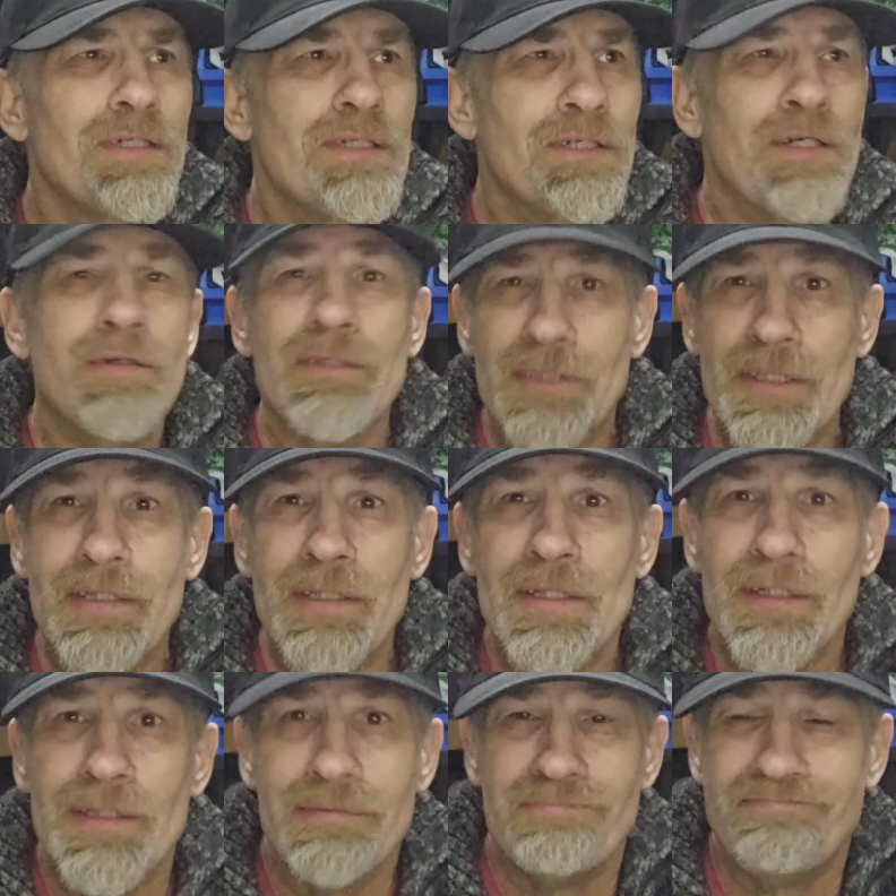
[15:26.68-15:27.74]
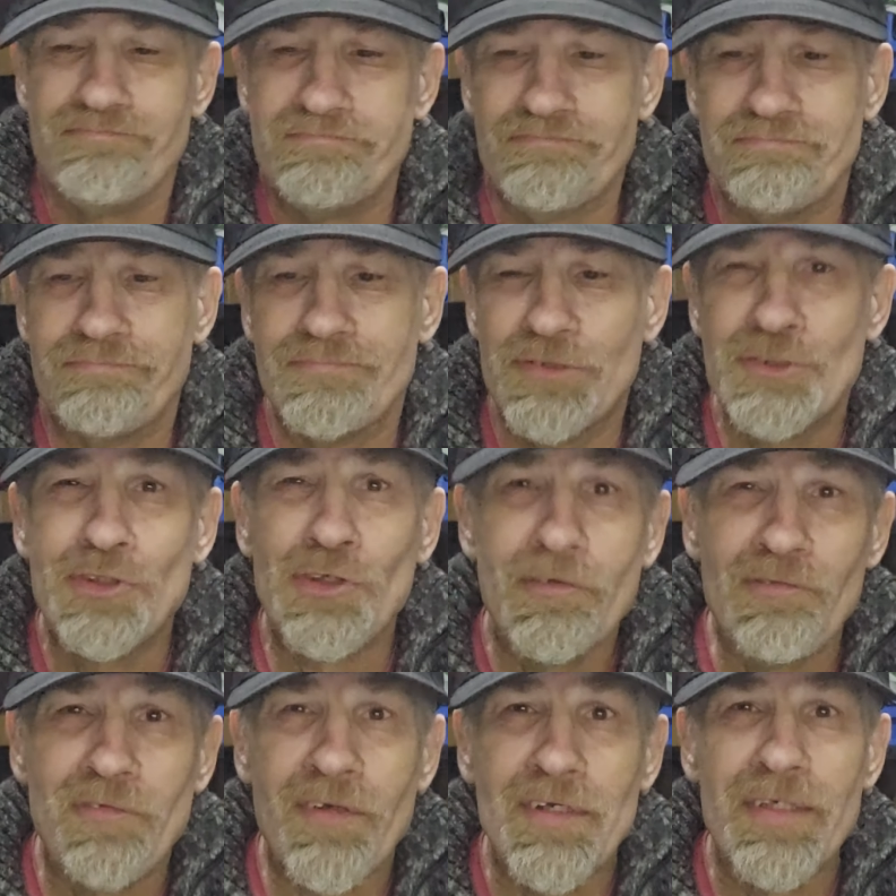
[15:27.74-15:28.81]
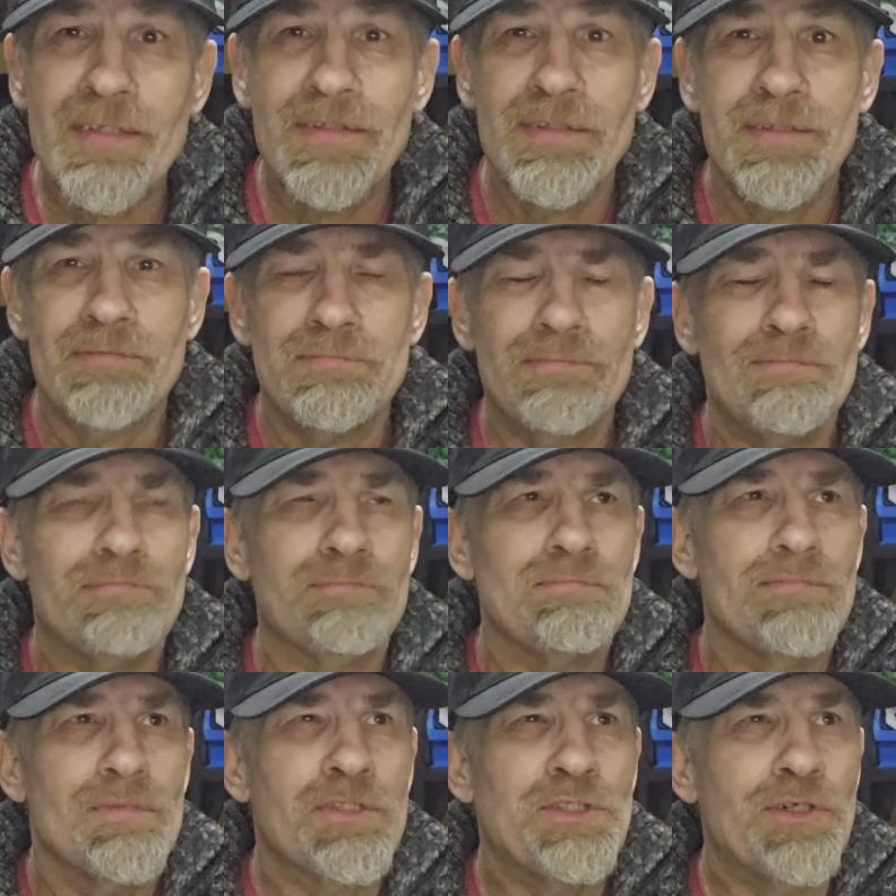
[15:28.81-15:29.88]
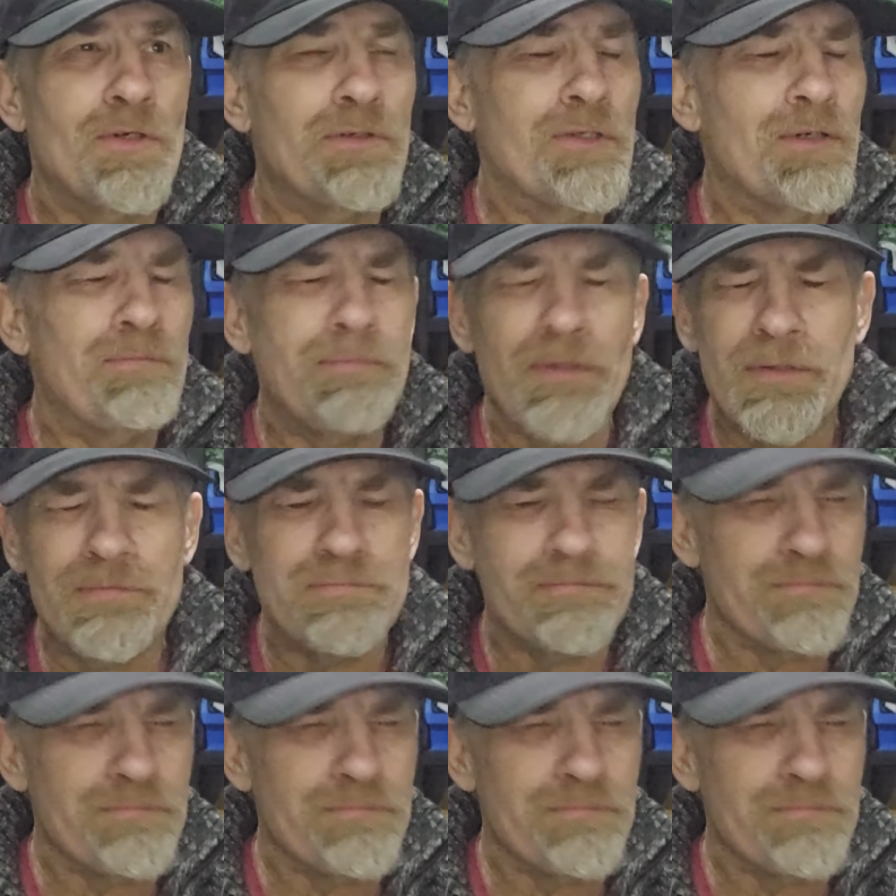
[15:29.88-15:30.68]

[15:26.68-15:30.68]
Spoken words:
know, it's a sugar-free soda, but